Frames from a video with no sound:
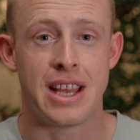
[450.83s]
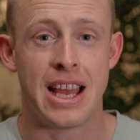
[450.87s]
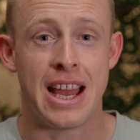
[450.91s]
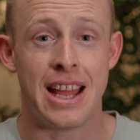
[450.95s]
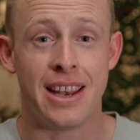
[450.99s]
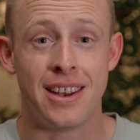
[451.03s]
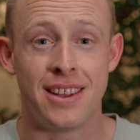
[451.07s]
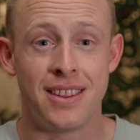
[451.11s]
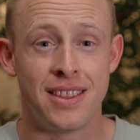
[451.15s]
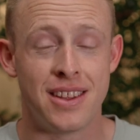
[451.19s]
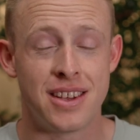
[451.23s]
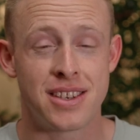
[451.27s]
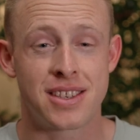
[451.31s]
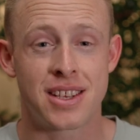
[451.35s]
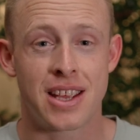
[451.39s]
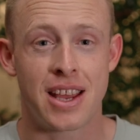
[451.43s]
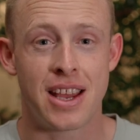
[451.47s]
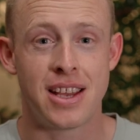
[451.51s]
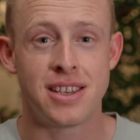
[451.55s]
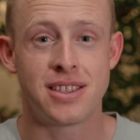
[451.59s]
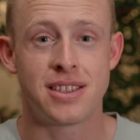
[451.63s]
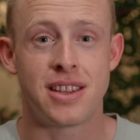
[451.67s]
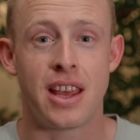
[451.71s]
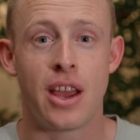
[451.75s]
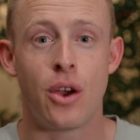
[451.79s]
And in this
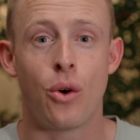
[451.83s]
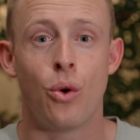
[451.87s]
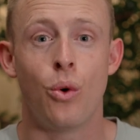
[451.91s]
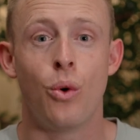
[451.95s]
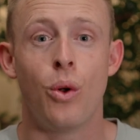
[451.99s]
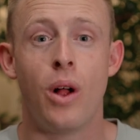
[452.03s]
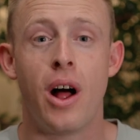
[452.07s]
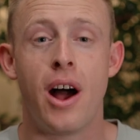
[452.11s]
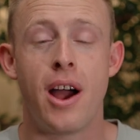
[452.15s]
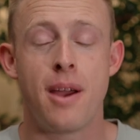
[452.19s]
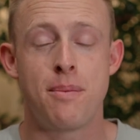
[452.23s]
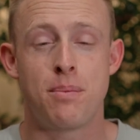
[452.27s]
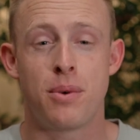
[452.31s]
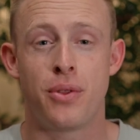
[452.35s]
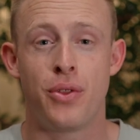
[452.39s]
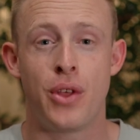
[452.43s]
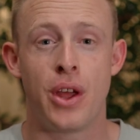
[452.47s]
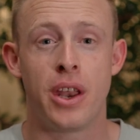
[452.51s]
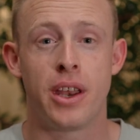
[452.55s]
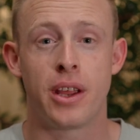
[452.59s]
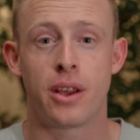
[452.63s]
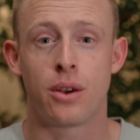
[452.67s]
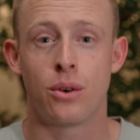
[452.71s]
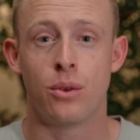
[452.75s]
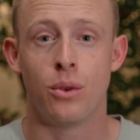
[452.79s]
case, they're all
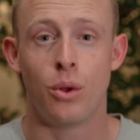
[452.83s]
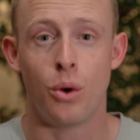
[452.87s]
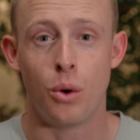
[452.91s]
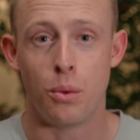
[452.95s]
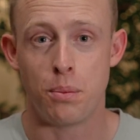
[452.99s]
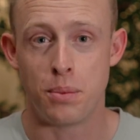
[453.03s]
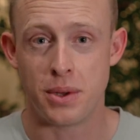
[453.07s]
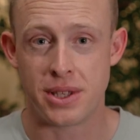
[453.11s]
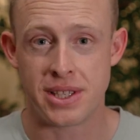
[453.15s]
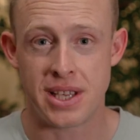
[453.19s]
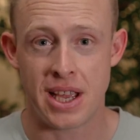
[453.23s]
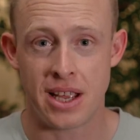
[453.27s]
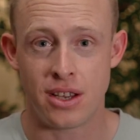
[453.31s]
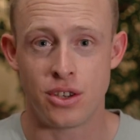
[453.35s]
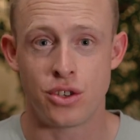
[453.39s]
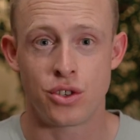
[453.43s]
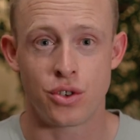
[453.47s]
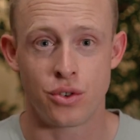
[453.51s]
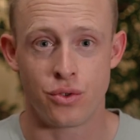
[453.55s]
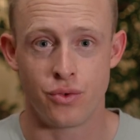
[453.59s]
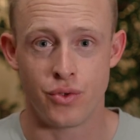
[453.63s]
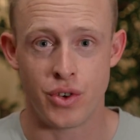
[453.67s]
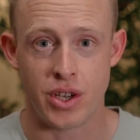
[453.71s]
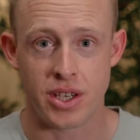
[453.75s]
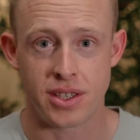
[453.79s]
hypothetical or
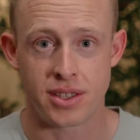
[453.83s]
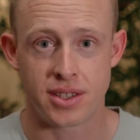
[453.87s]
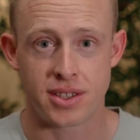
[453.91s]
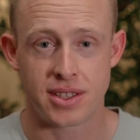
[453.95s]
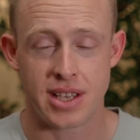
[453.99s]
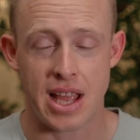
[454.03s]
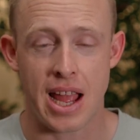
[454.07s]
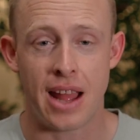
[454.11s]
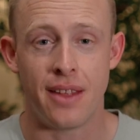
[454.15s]
potential risks.